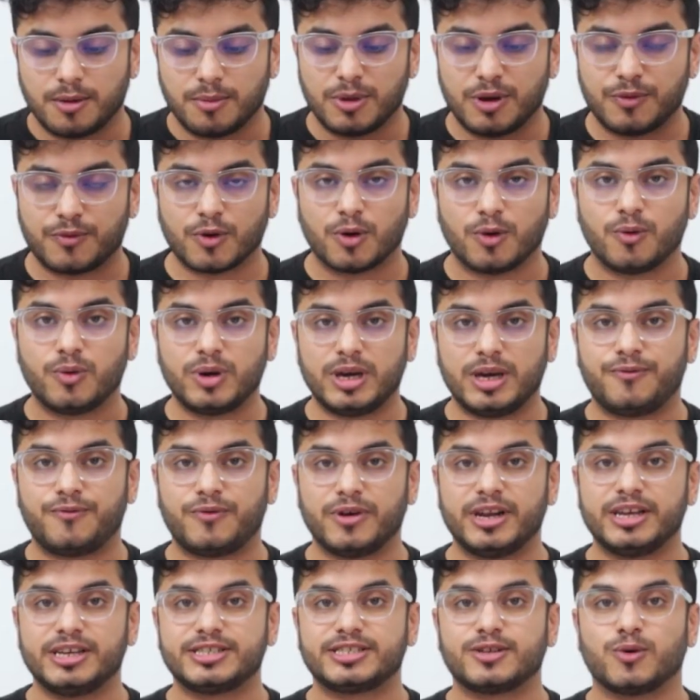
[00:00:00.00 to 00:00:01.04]
Before we
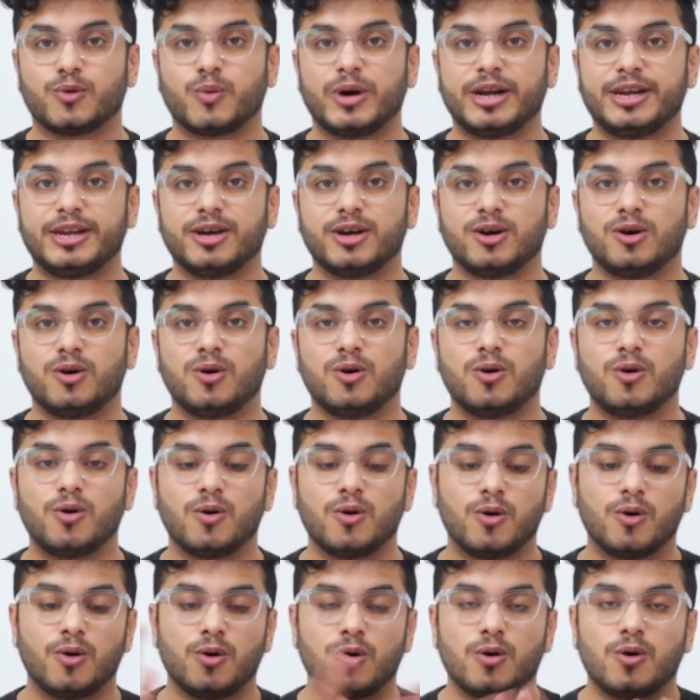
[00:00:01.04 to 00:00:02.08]
finish the video,
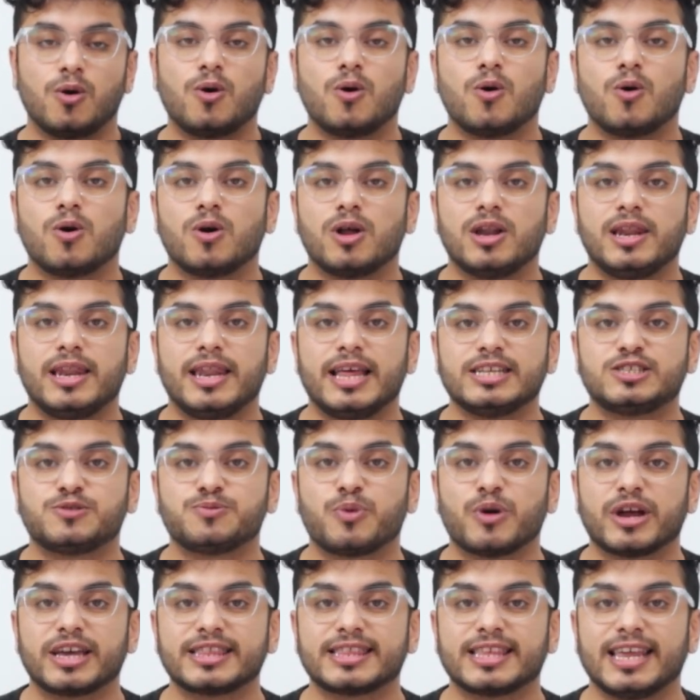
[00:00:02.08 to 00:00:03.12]
let's
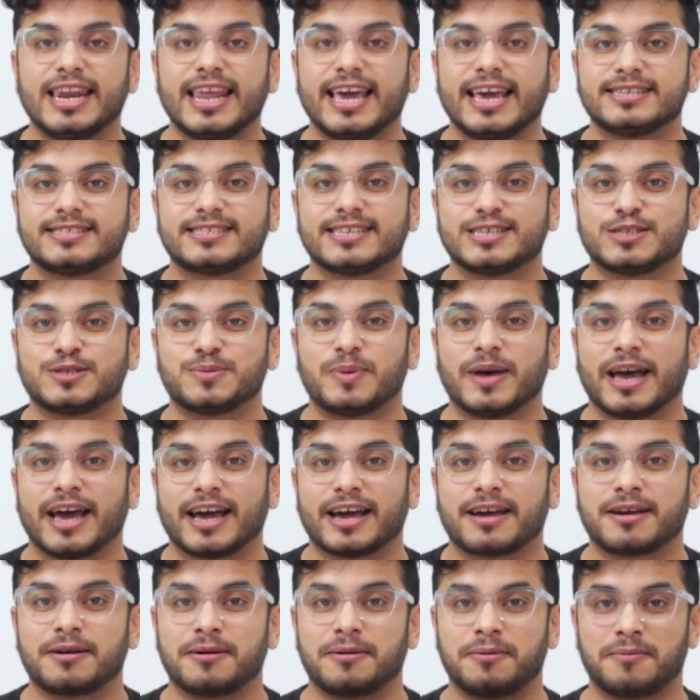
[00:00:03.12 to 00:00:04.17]
bring the laces
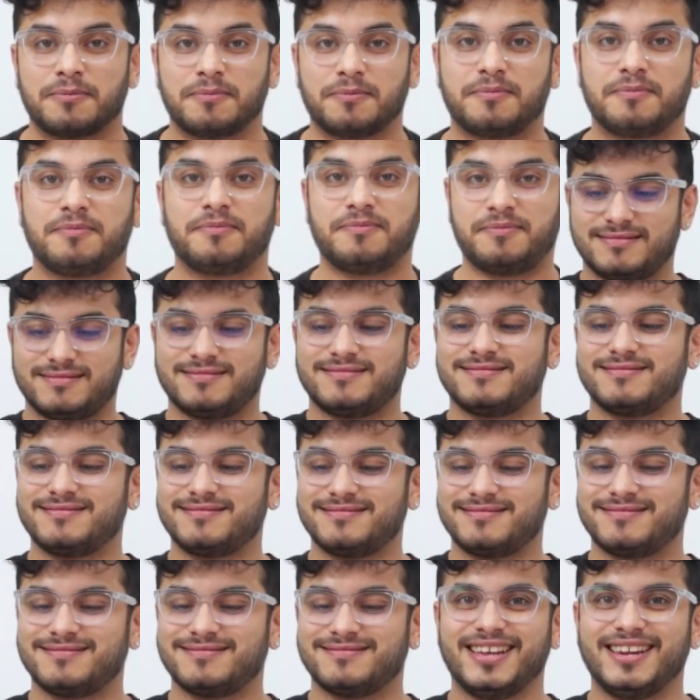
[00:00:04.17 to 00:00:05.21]
back.
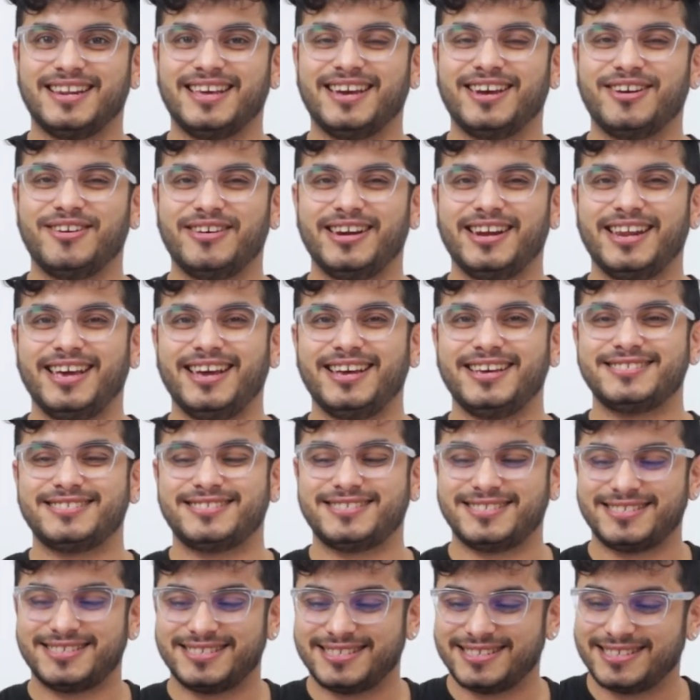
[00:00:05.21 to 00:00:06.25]
And here it
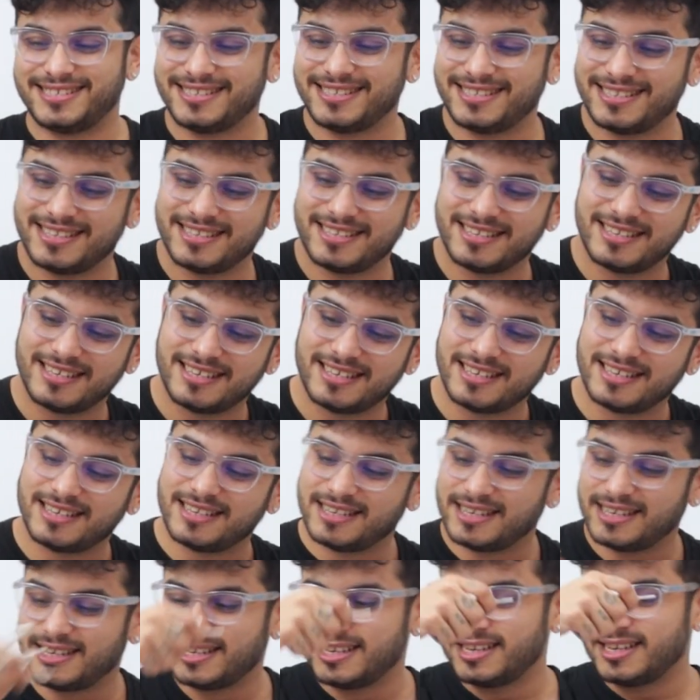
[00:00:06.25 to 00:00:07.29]
is.
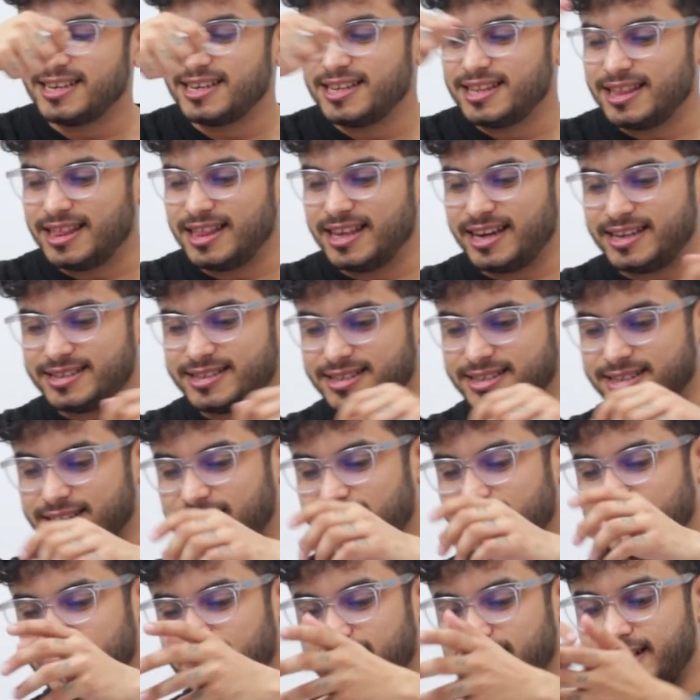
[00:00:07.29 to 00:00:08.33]
The laces
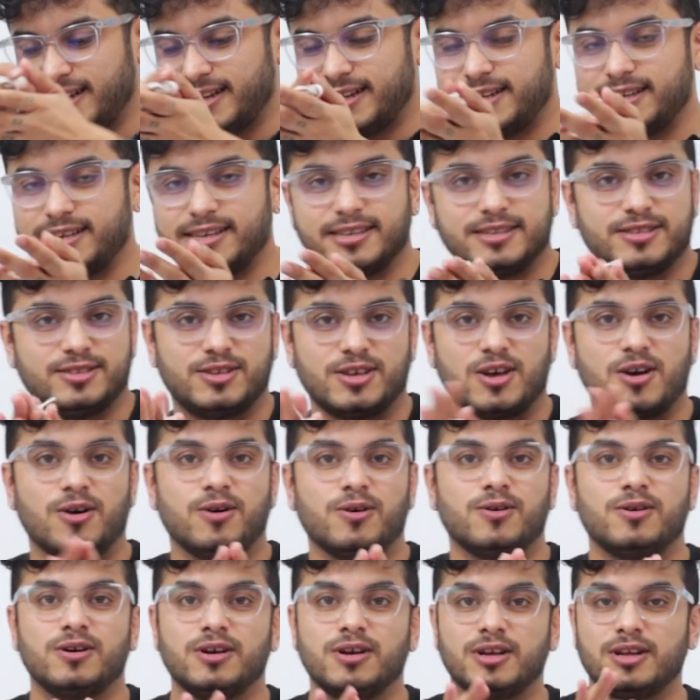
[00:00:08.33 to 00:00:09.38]
are here,
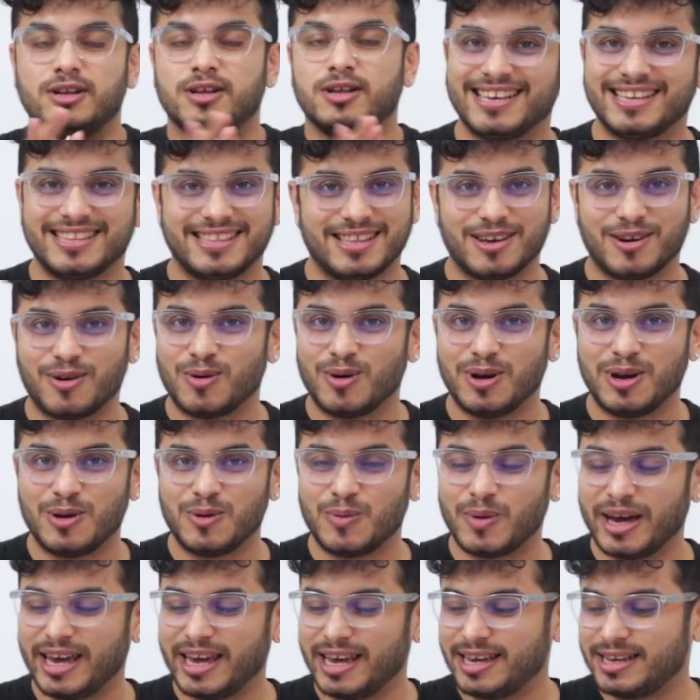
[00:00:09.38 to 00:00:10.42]
so the only
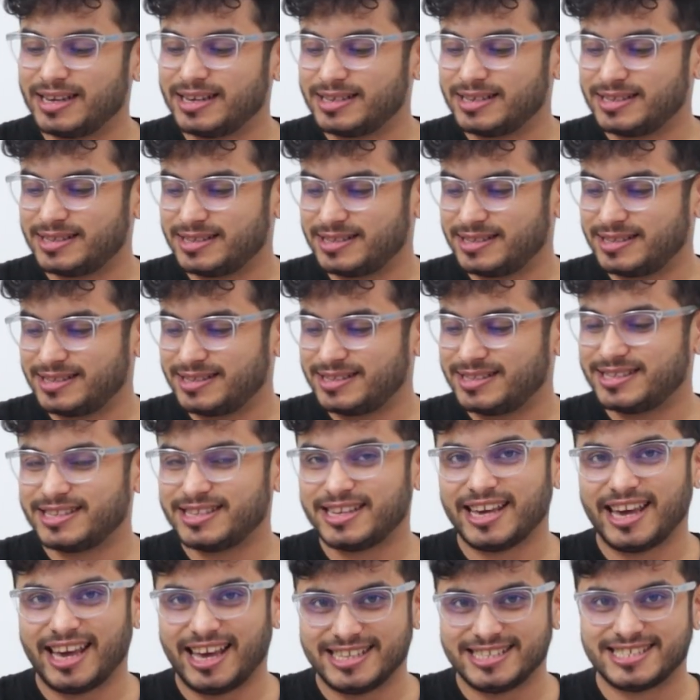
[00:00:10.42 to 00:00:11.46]
way
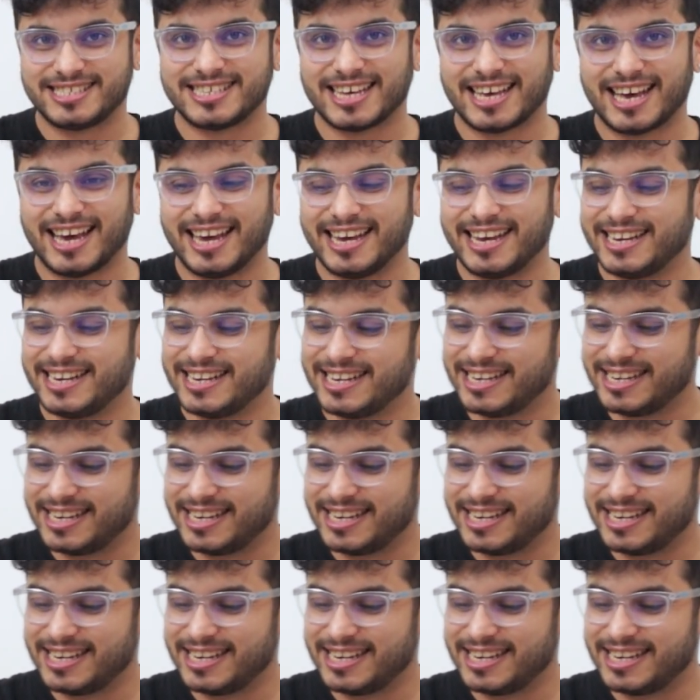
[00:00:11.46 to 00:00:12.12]
inside.